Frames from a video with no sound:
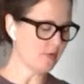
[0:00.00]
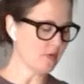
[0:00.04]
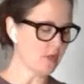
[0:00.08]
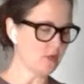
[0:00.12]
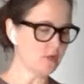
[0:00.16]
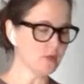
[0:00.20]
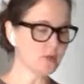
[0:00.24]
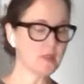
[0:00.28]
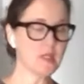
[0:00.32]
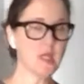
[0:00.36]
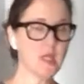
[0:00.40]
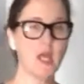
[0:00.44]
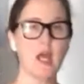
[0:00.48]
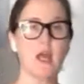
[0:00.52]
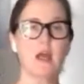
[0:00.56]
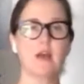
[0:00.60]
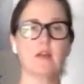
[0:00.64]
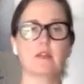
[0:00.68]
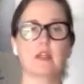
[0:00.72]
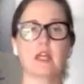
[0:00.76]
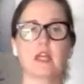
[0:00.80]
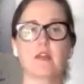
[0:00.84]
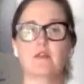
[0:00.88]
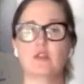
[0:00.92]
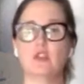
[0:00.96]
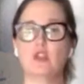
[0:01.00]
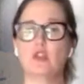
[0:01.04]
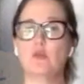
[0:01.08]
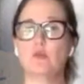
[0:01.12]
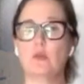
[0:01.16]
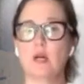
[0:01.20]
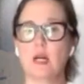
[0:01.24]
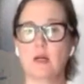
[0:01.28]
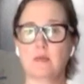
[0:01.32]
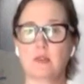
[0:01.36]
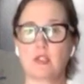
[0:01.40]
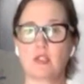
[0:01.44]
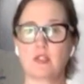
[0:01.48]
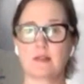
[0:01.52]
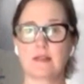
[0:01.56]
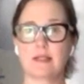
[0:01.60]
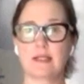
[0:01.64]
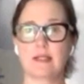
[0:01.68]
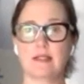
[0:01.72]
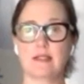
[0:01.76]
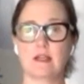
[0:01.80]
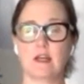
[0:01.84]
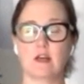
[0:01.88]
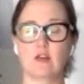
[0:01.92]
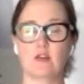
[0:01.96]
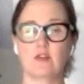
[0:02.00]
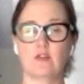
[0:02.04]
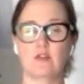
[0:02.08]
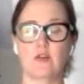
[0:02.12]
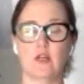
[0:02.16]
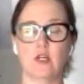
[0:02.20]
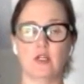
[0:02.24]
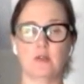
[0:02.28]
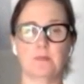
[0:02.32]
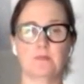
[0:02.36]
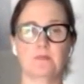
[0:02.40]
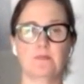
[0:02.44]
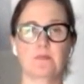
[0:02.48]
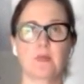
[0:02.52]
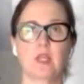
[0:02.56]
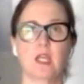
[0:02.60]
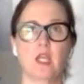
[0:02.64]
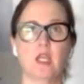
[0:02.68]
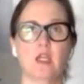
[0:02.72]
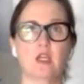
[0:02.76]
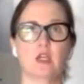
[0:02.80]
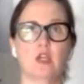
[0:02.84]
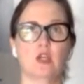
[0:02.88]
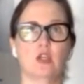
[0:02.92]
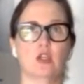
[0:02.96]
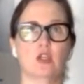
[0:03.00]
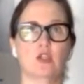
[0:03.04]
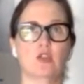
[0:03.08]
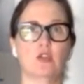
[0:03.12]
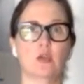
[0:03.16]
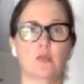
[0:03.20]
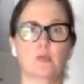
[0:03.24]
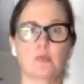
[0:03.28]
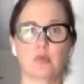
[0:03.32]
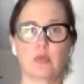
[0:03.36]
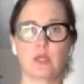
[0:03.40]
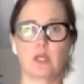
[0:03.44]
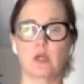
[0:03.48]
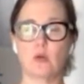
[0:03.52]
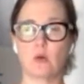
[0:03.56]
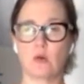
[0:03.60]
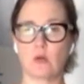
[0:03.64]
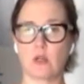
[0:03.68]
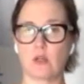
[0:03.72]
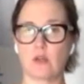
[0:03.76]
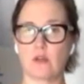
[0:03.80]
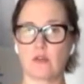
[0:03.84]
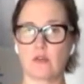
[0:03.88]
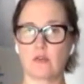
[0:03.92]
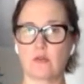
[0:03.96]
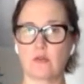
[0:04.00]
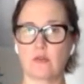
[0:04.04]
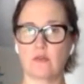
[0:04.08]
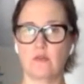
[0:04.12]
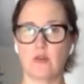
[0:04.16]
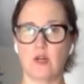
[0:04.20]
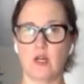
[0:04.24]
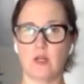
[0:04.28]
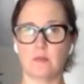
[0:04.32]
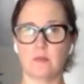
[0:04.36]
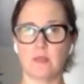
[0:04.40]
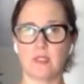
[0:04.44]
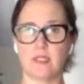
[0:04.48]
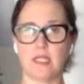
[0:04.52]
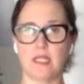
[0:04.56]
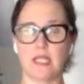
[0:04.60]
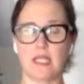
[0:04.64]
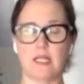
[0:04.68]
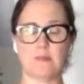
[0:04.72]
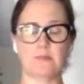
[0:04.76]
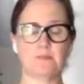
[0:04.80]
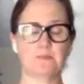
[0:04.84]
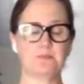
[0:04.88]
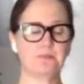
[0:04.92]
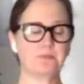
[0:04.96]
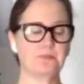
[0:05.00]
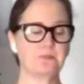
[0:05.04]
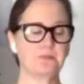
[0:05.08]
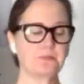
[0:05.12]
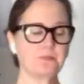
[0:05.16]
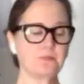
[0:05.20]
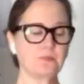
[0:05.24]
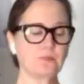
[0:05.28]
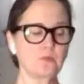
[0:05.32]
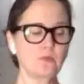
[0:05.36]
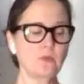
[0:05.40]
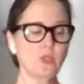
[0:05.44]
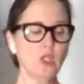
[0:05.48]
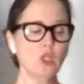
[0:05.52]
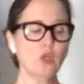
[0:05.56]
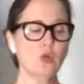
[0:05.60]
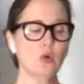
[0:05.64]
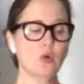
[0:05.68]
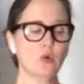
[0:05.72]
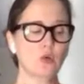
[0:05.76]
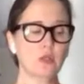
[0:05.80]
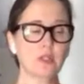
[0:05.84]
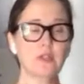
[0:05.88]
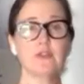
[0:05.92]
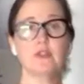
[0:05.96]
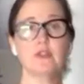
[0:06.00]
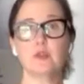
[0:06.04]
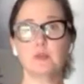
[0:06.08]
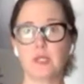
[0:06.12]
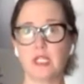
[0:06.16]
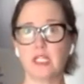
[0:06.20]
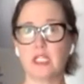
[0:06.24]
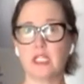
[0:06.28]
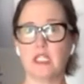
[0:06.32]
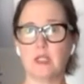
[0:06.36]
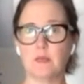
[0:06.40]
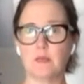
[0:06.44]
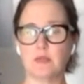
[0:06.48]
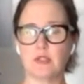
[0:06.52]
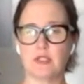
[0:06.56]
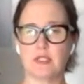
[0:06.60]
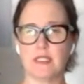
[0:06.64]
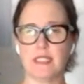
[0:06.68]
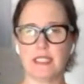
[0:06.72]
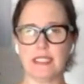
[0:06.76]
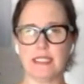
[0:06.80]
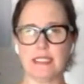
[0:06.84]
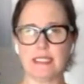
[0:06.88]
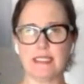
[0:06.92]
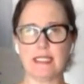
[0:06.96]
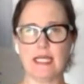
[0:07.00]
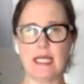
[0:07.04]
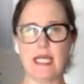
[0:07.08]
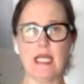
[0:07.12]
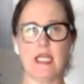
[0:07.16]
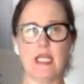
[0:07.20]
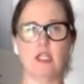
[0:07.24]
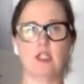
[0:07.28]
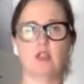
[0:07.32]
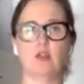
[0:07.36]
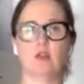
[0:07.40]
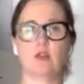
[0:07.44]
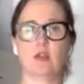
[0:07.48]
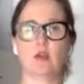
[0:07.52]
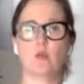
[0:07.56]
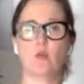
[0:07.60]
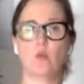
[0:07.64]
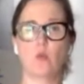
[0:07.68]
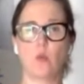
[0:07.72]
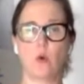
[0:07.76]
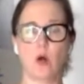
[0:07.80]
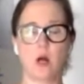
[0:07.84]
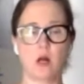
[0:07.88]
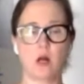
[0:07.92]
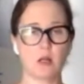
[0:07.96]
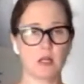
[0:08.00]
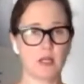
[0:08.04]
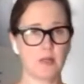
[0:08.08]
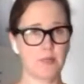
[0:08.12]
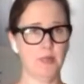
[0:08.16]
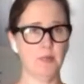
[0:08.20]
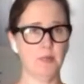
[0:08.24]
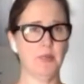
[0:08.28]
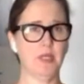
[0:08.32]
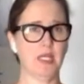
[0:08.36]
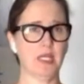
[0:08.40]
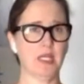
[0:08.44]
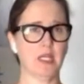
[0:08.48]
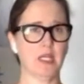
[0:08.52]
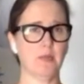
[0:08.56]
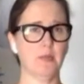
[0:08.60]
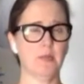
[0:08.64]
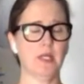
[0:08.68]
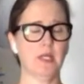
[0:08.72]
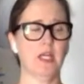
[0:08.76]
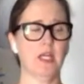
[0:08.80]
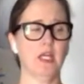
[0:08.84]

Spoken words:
those. They have 2 options at South Farm. You can pre-order through the farm stand, or if you're picking up your CSA, you can walk up and pick up,